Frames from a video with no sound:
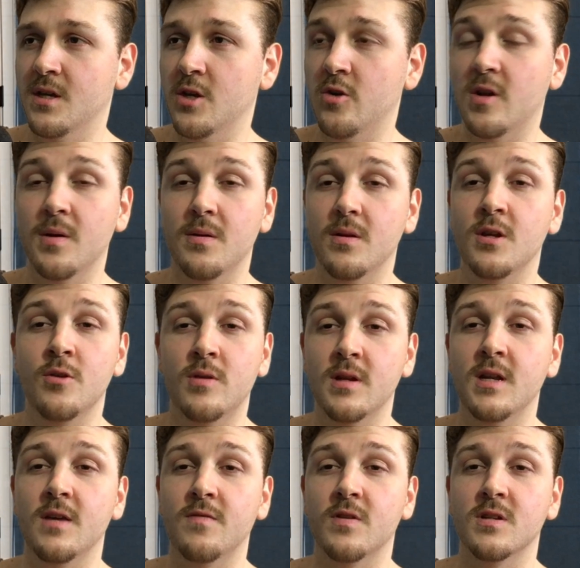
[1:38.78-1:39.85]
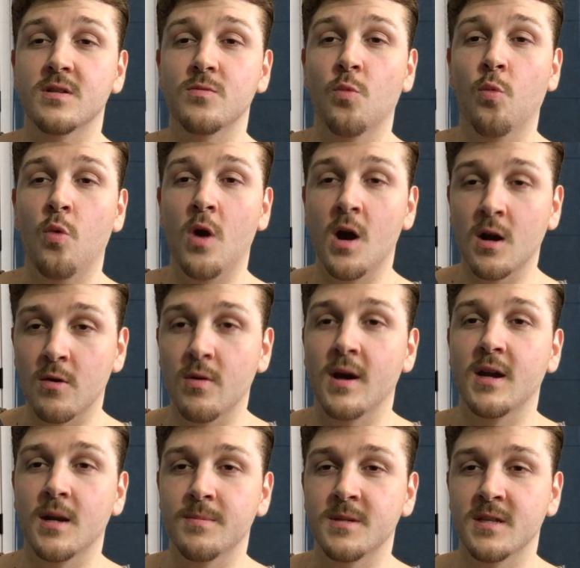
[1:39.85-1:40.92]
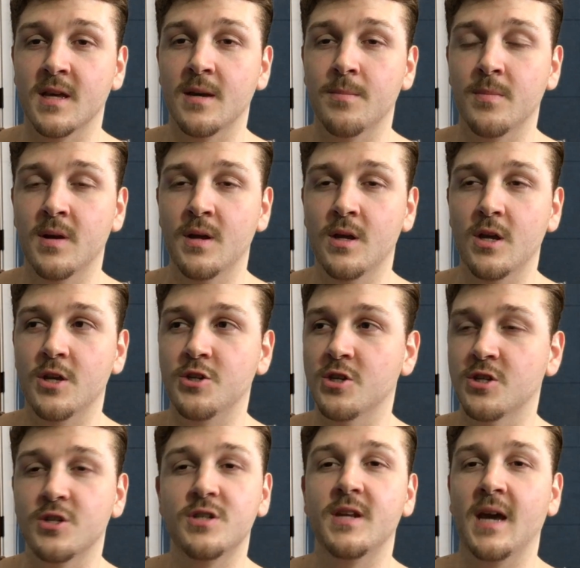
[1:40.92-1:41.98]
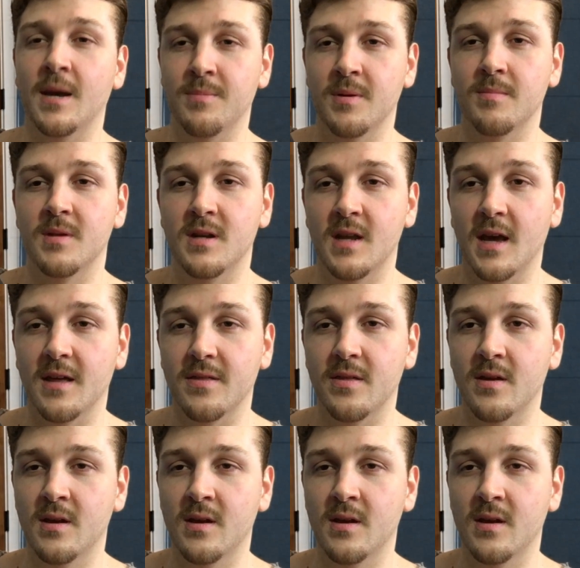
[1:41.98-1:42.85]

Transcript: You can even walk right up to them and just stab them to death.